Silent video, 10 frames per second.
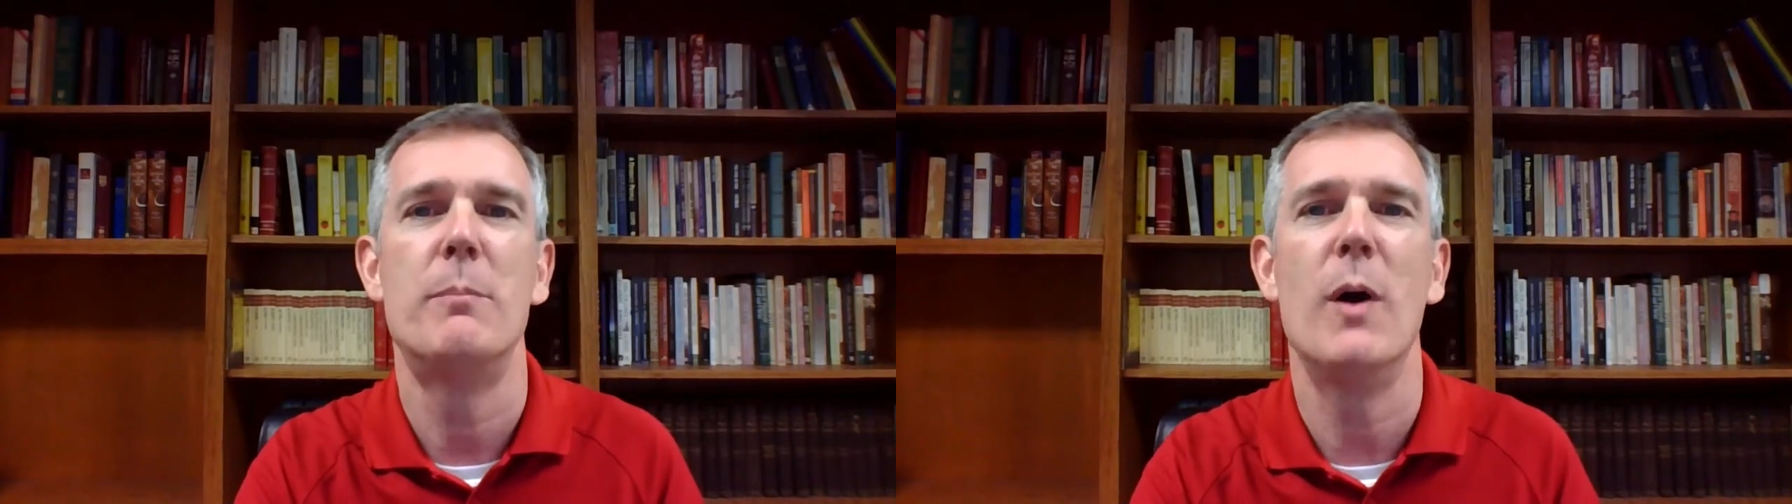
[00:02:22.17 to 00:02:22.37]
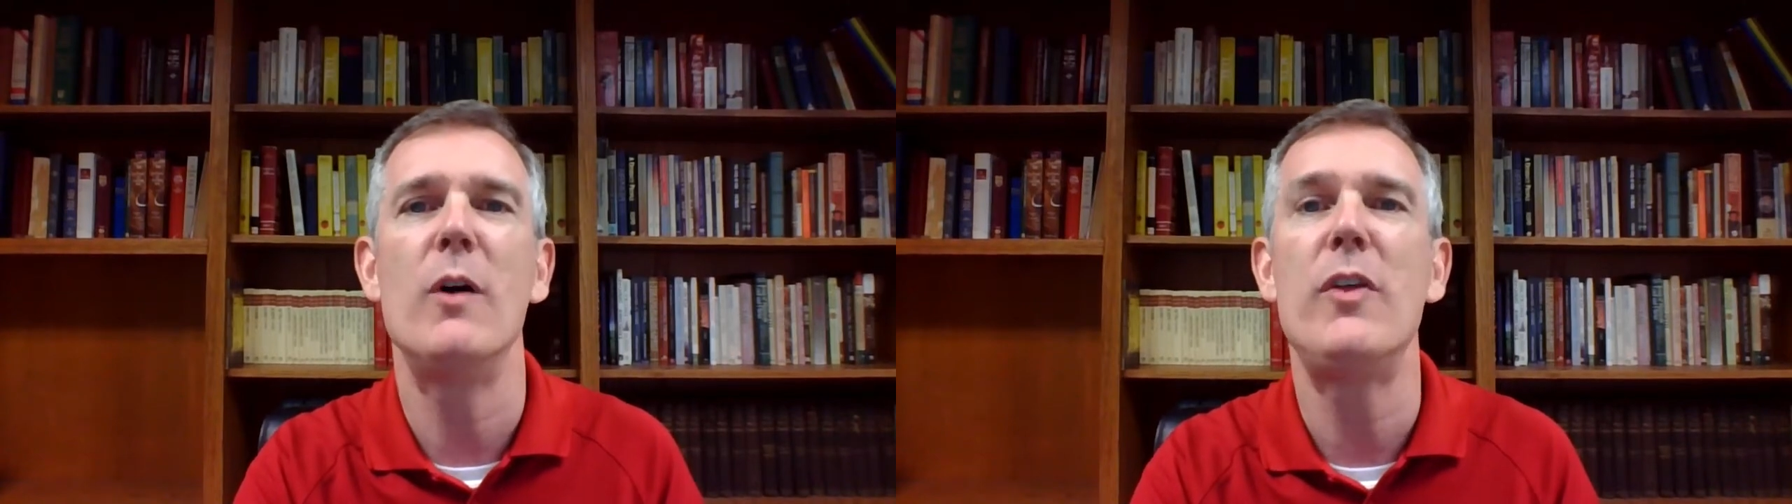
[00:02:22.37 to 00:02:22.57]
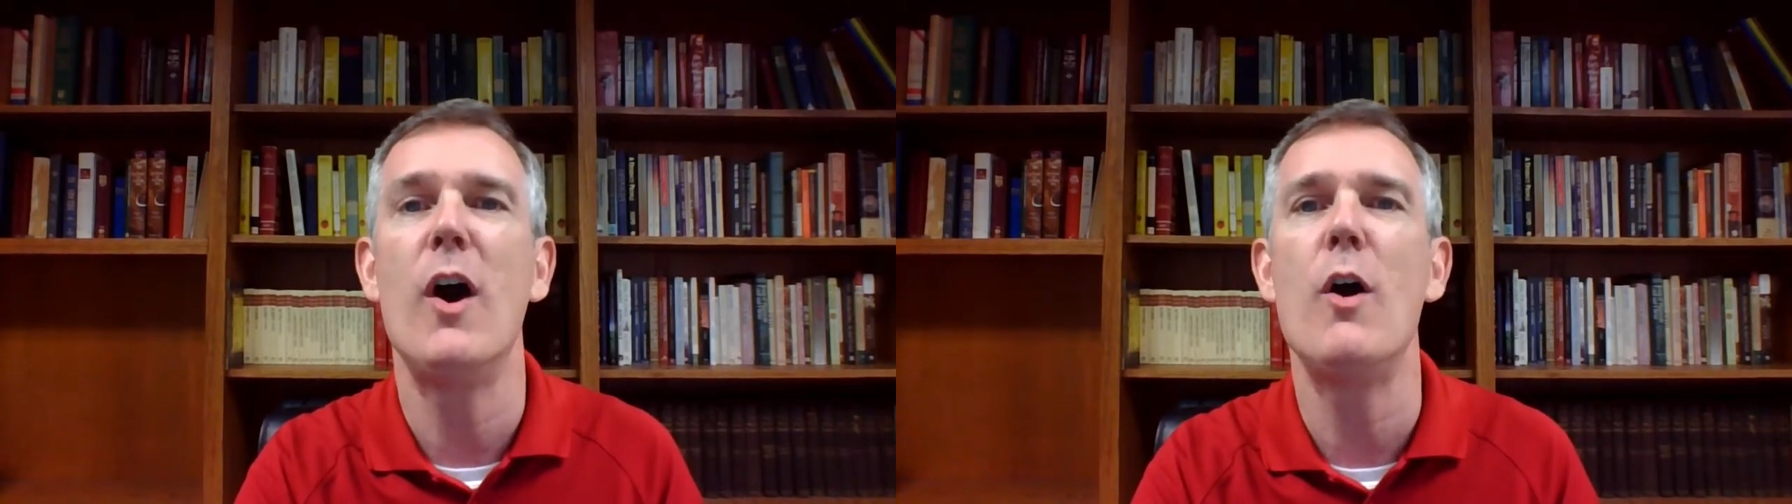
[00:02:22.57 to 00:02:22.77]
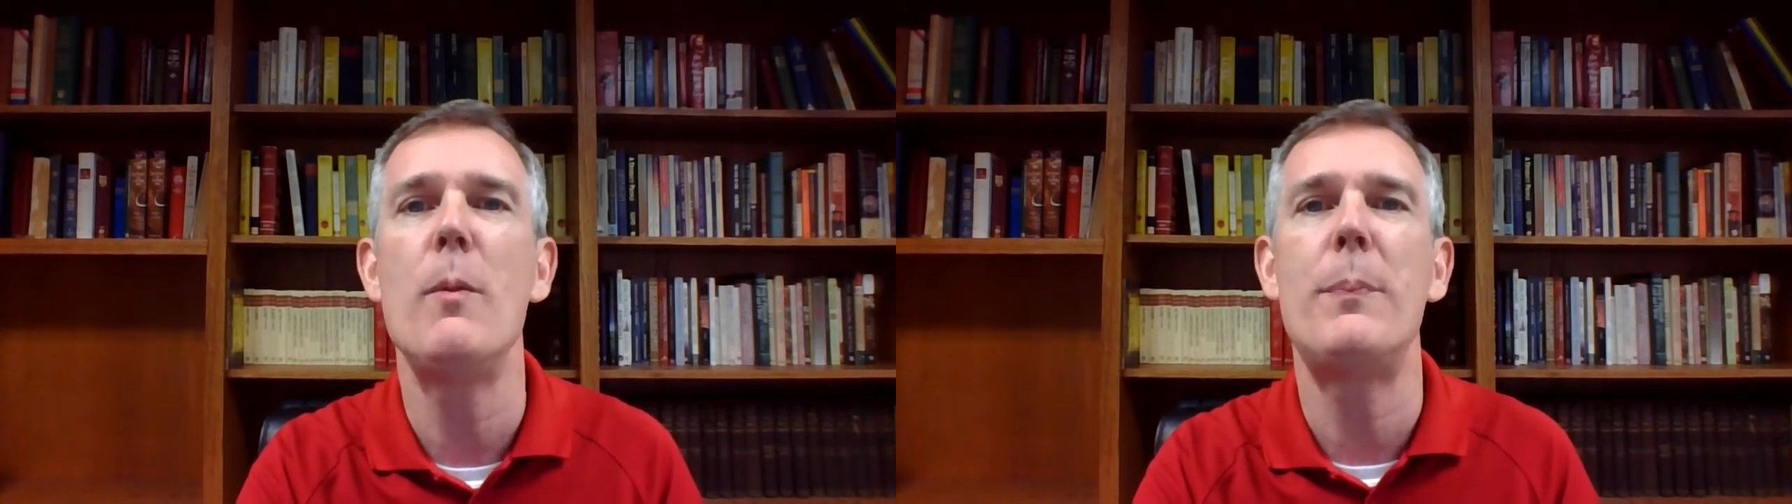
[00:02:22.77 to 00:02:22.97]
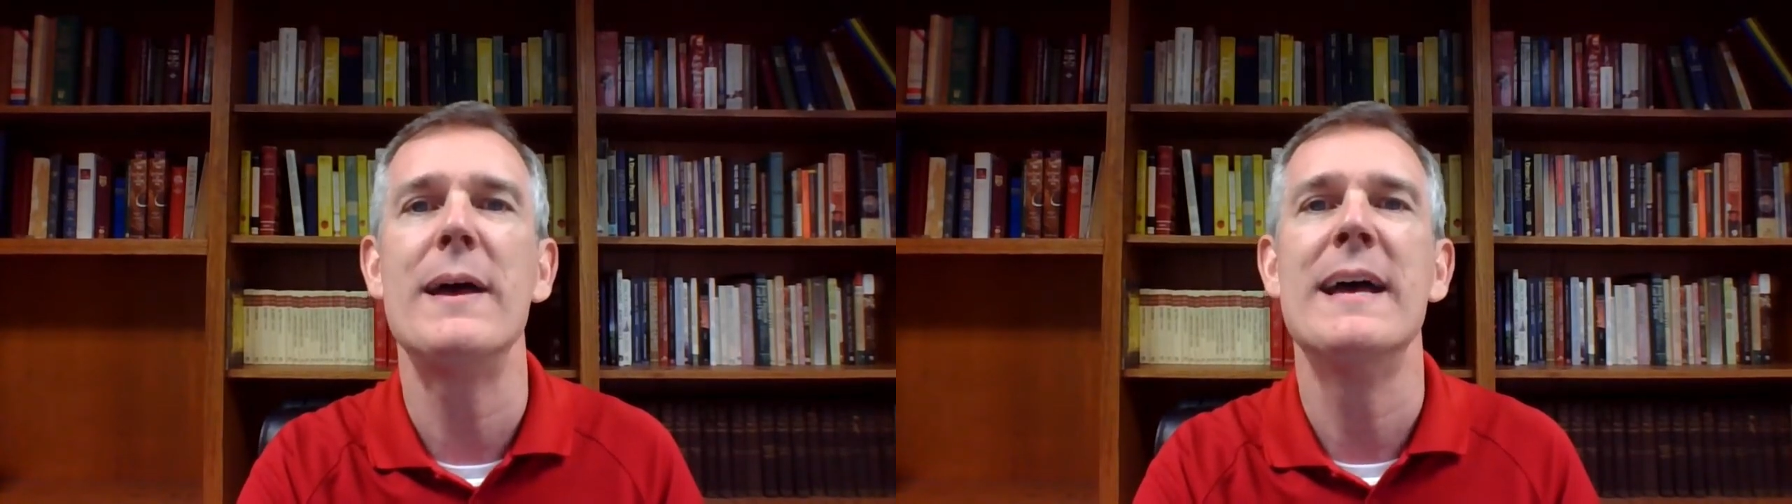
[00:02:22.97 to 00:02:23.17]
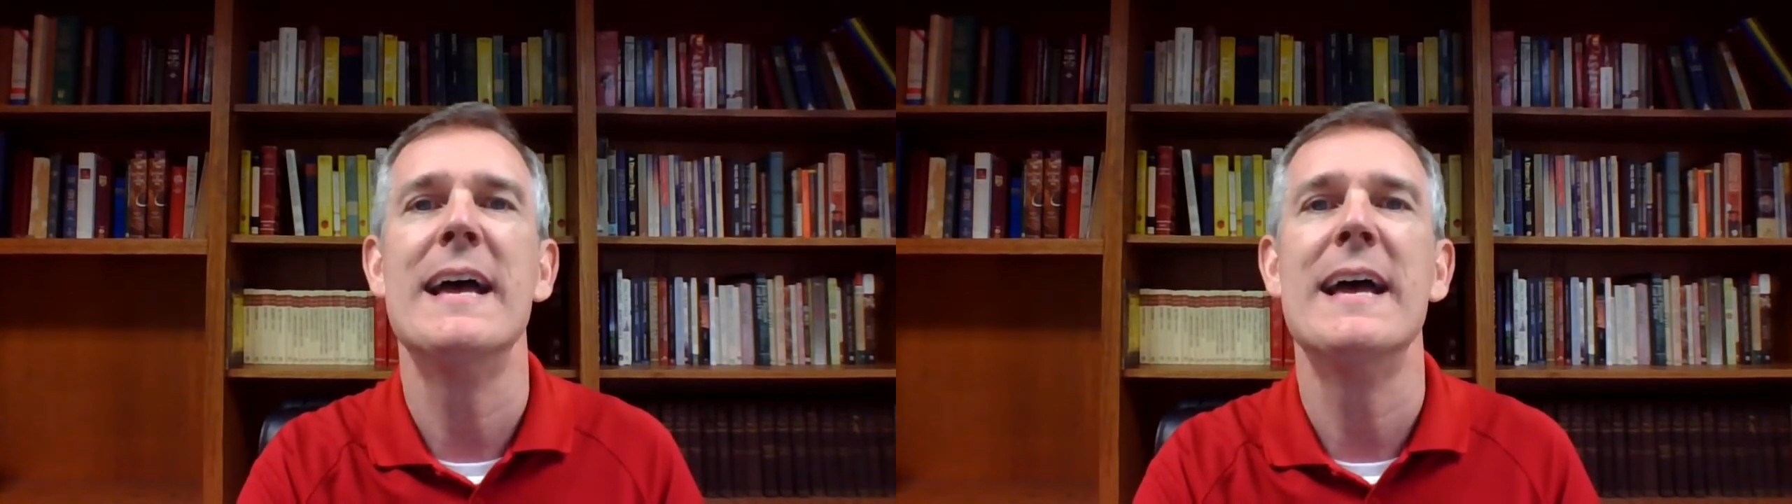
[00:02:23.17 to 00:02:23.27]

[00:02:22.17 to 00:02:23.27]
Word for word: both hope